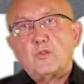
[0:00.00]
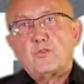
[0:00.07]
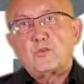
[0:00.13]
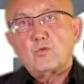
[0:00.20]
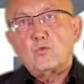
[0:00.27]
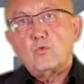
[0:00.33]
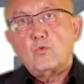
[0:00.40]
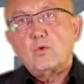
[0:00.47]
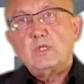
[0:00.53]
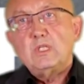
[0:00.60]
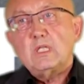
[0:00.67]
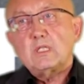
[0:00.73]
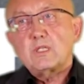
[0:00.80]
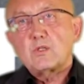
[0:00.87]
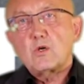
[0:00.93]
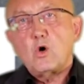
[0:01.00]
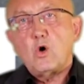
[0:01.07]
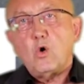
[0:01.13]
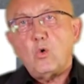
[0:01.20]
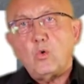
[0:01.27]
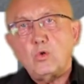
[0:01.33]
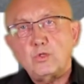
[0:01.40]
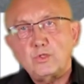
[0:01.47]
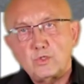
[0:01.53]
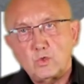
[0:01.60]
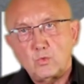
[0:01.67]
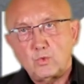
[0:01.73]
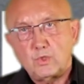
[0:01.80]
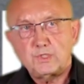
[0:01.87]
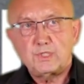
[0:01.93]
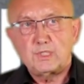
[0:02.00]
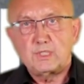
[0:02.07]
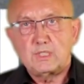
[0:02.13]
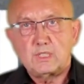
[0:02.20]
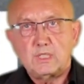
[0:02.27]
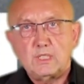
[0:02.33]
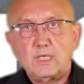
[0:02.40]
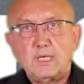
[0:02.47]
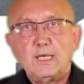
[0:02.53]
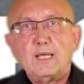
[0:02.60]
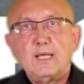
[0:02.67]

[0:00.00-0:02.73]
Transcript: through nearly the whole university,